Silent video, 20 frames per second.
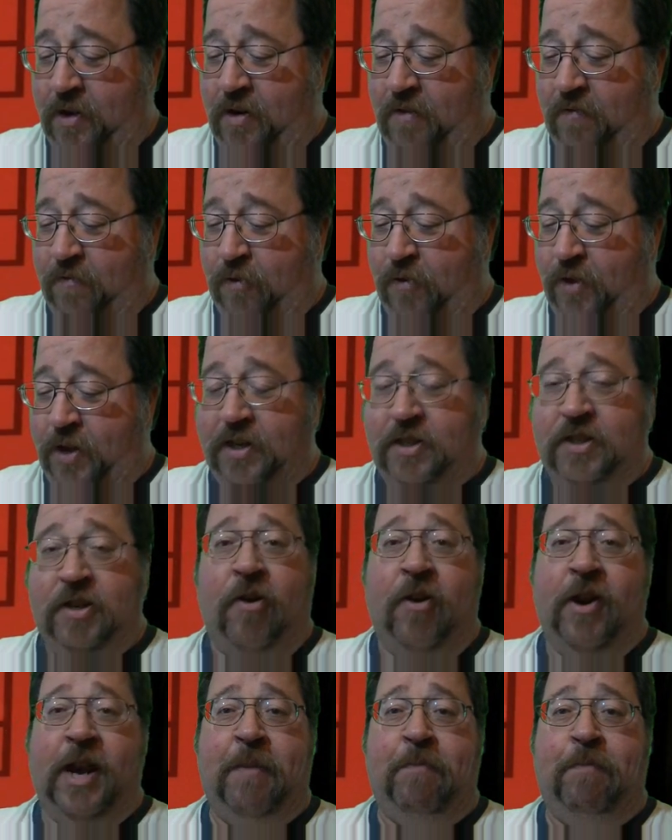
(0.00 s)
for the
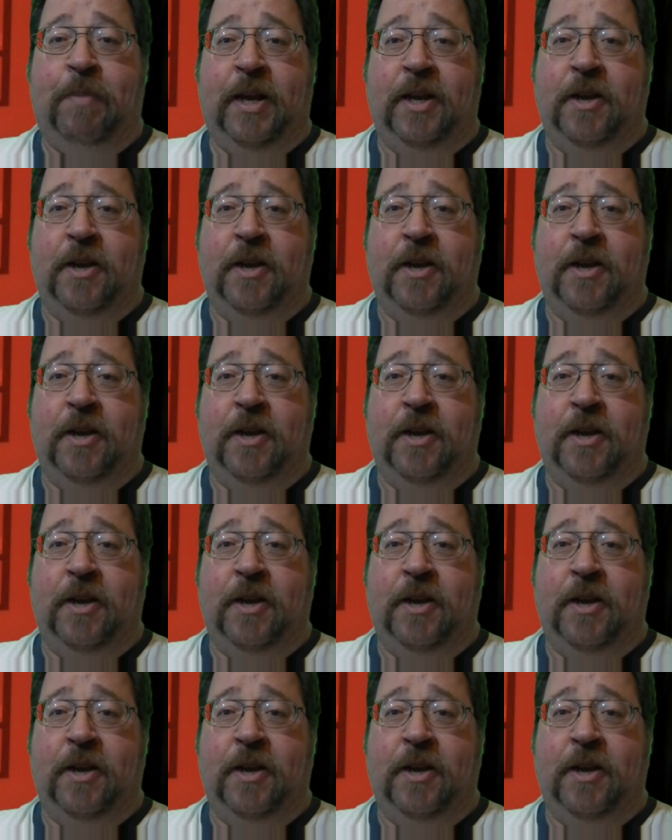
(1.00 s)
Atari 8-bit